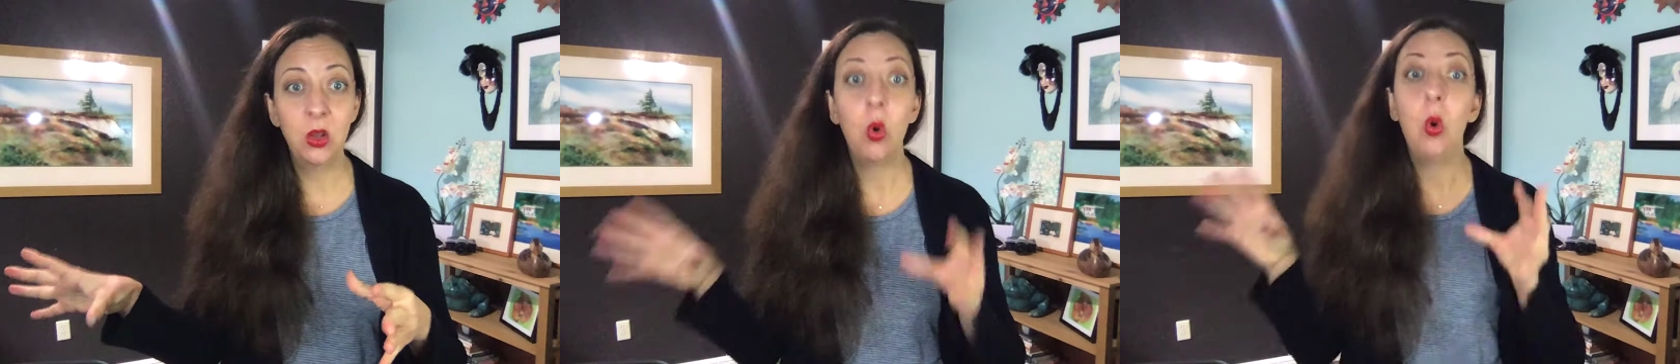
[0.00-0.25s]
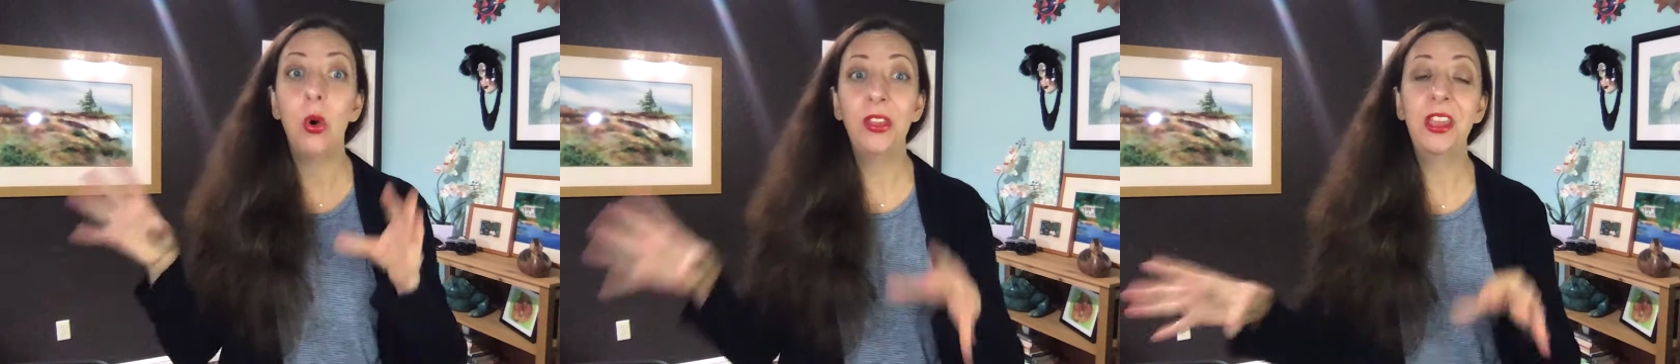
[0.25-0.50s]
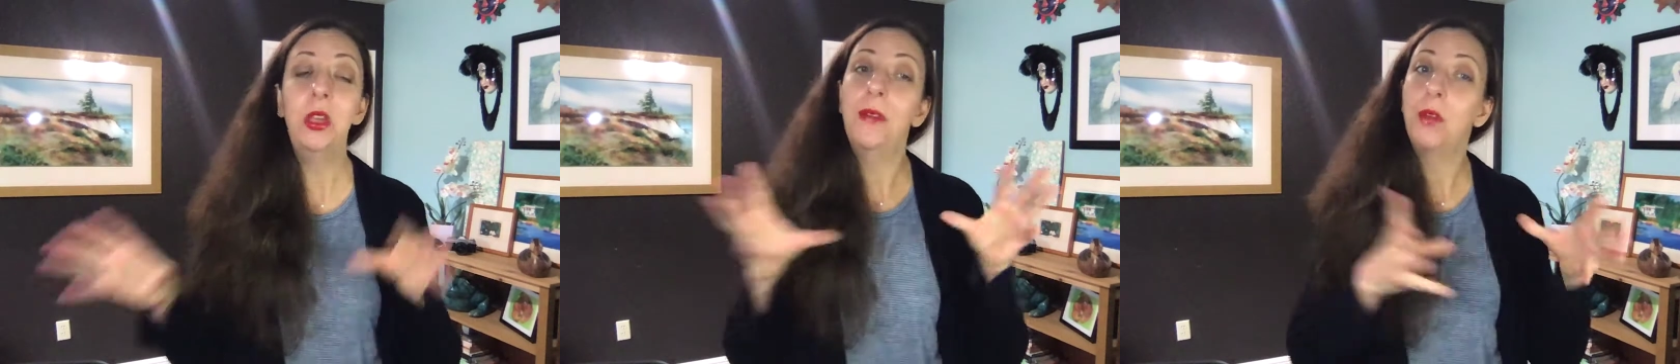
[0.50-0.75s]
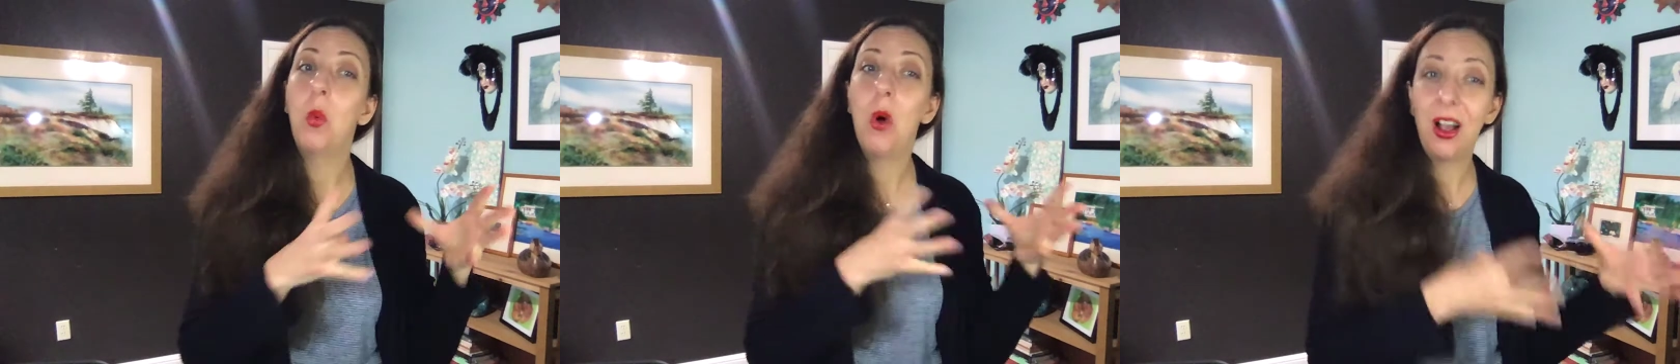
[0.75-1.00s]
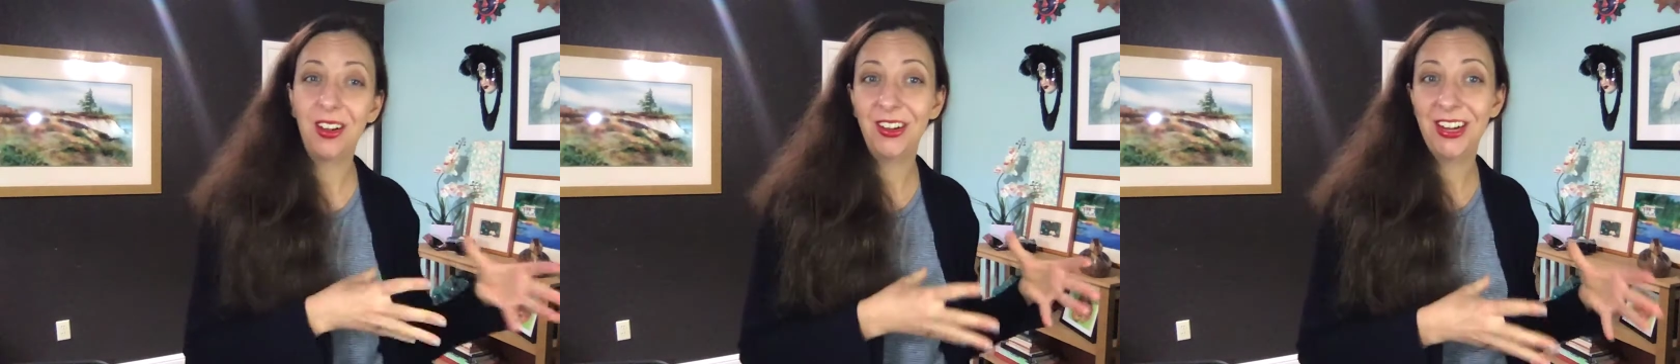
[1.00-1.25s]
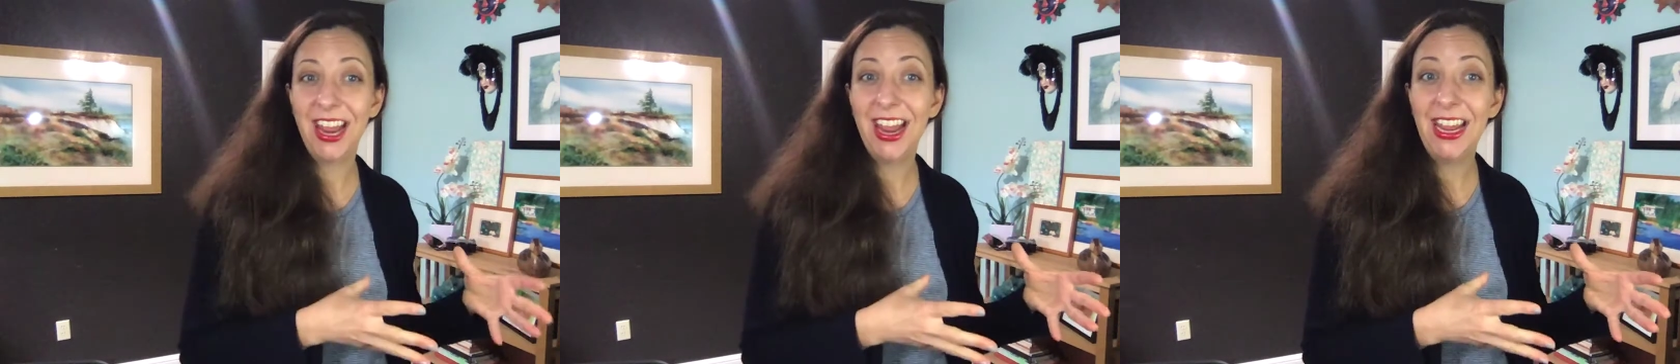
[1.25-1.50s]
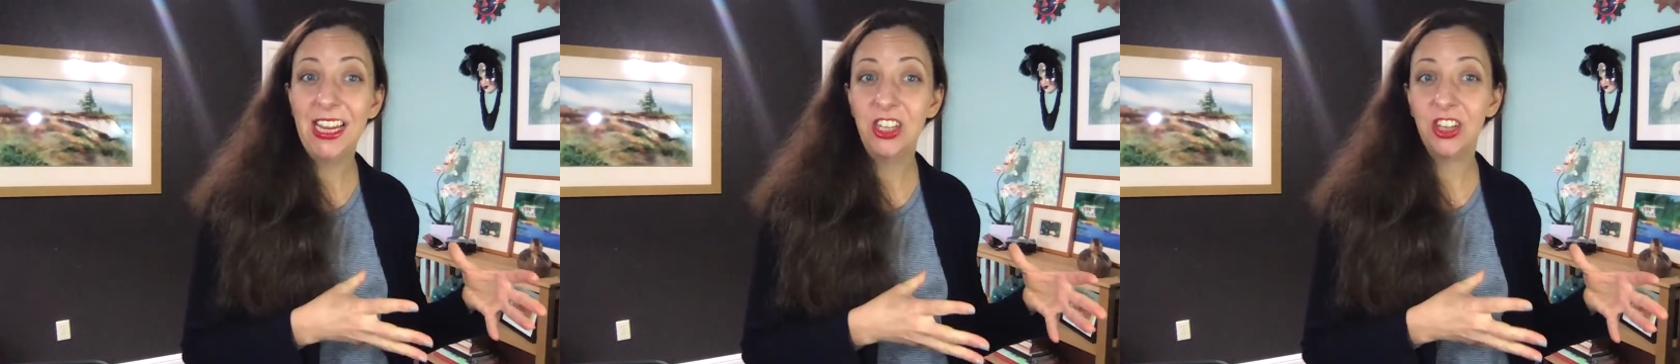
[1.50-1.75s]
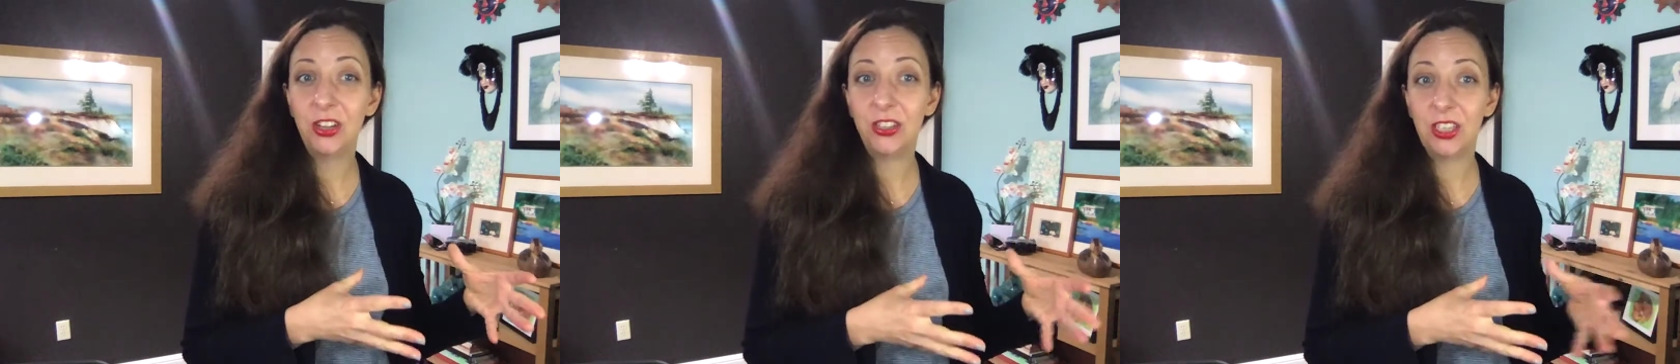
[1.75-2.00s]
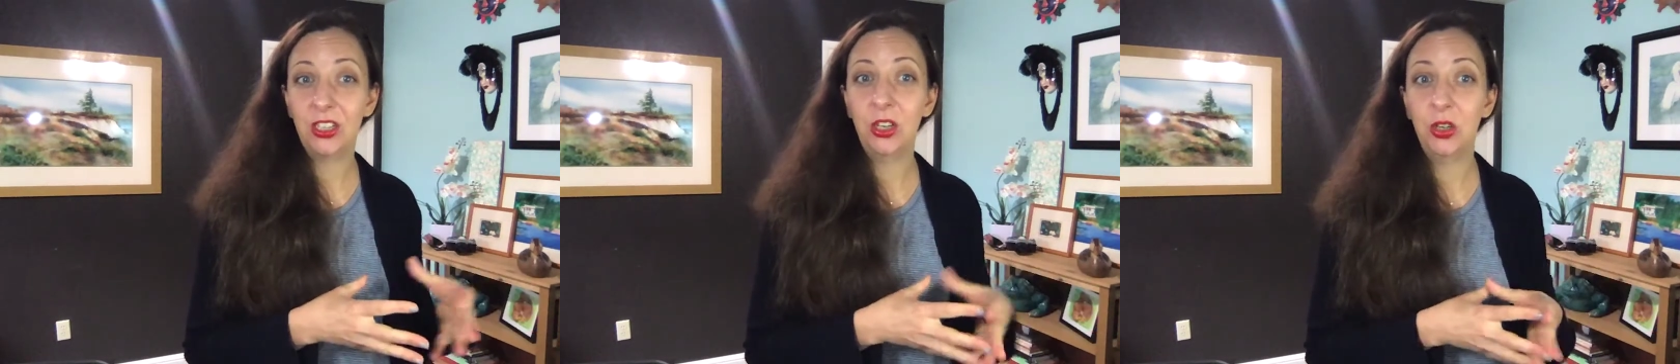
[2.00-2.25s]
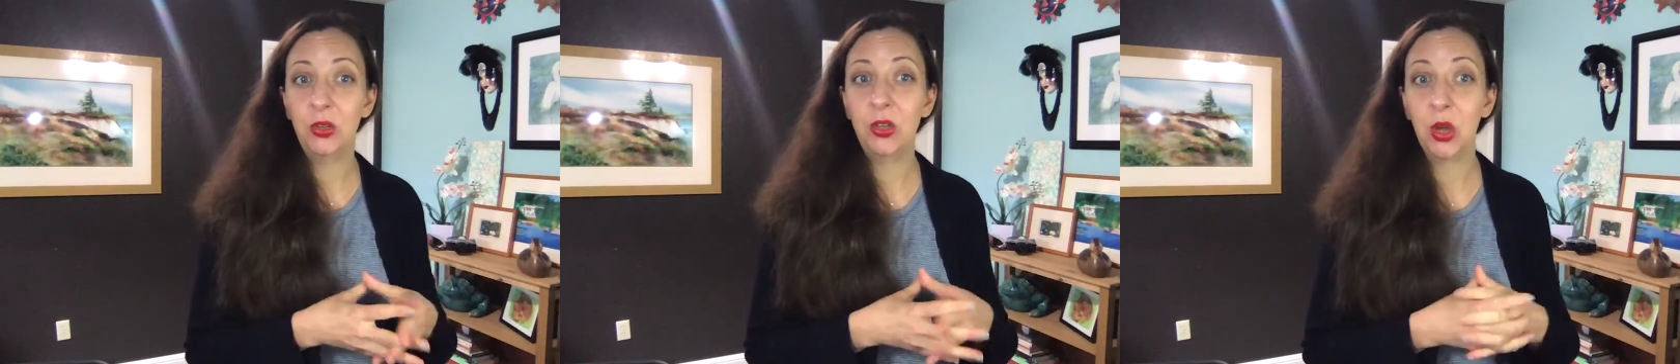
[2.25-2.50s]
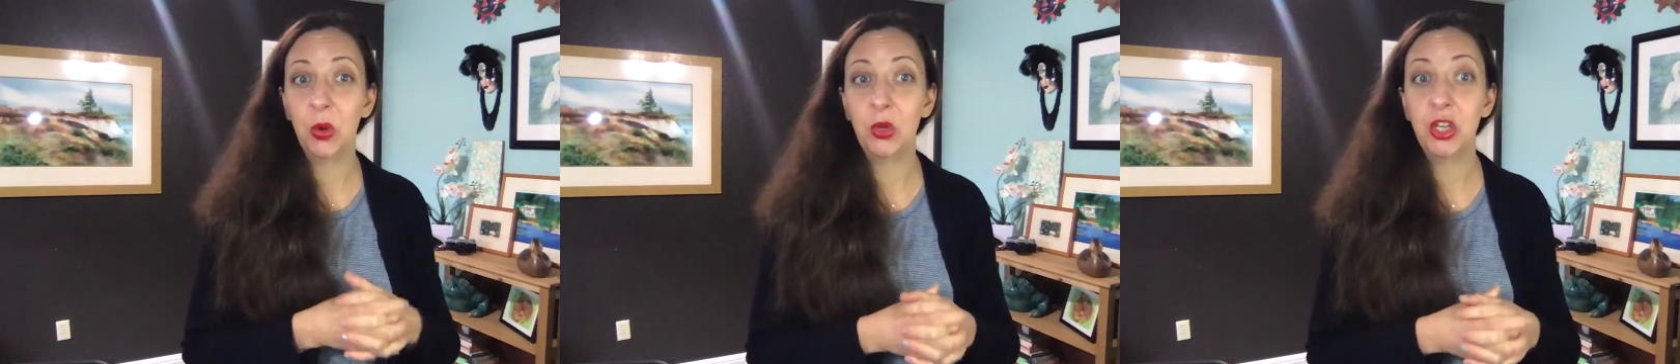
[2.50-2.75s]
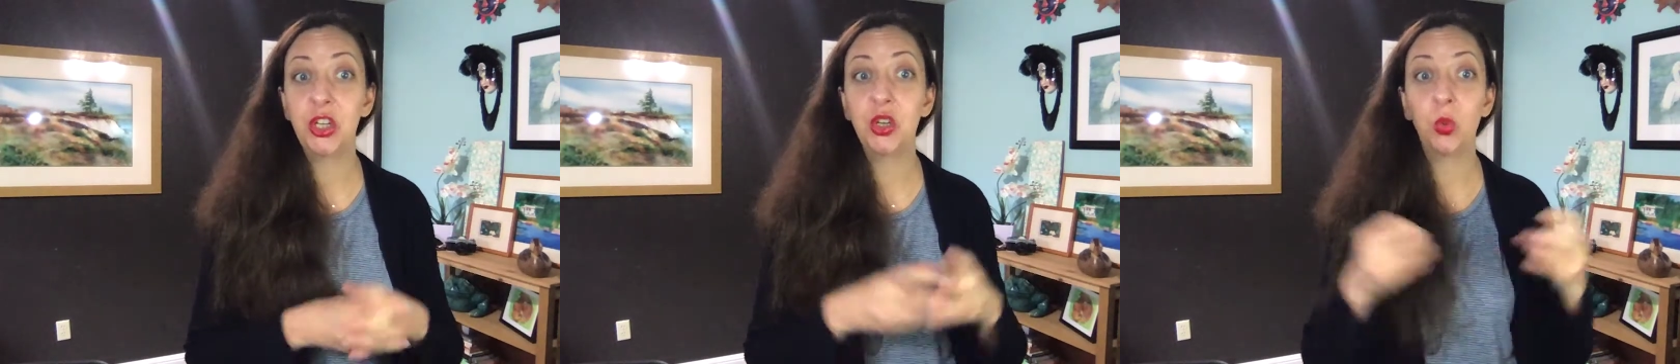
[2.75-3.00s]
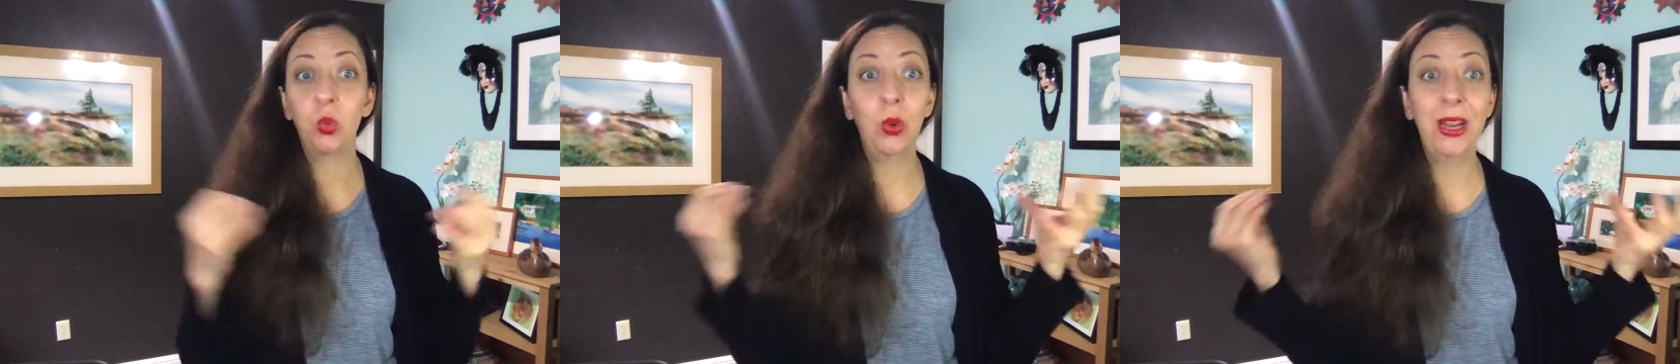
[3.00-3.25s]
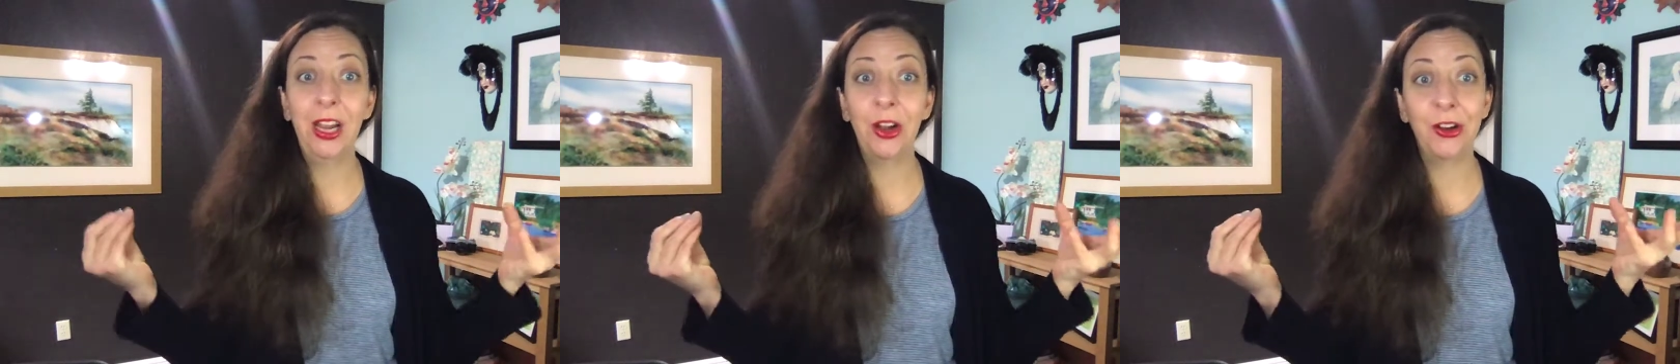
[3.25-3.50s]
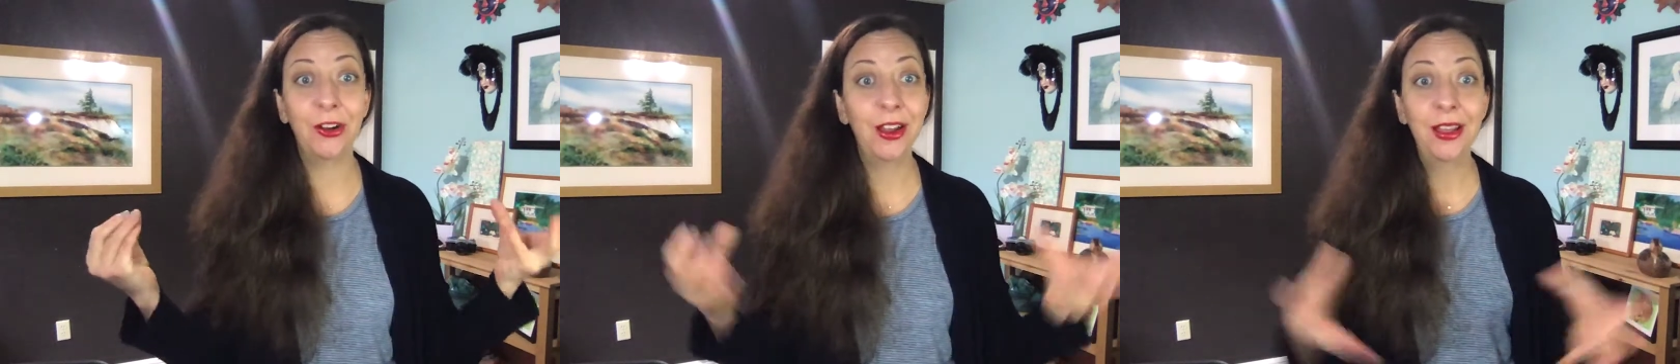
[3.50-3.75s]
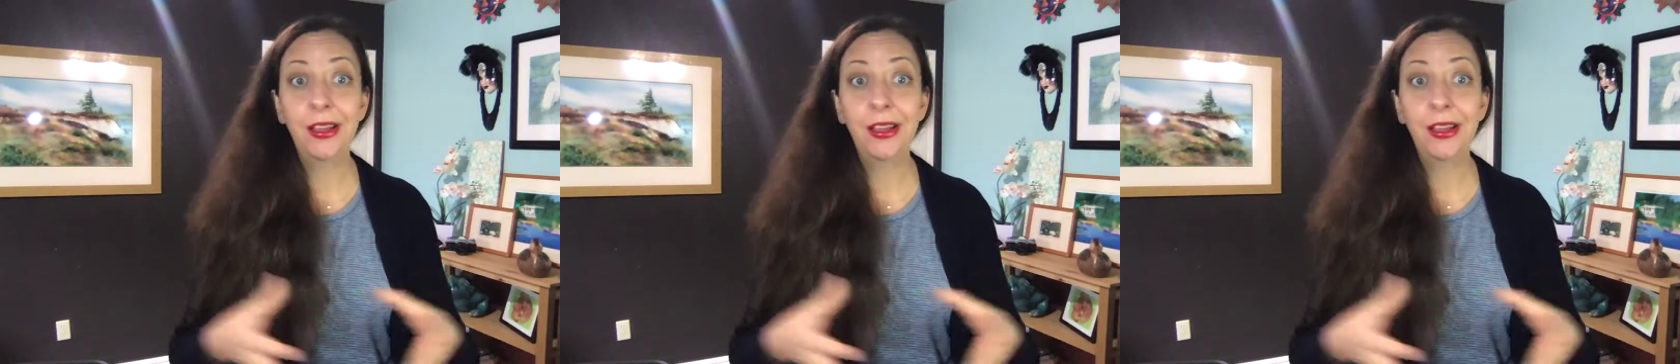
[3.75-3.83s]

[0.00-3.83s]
or that you have to walk on eggshells so you don't trigger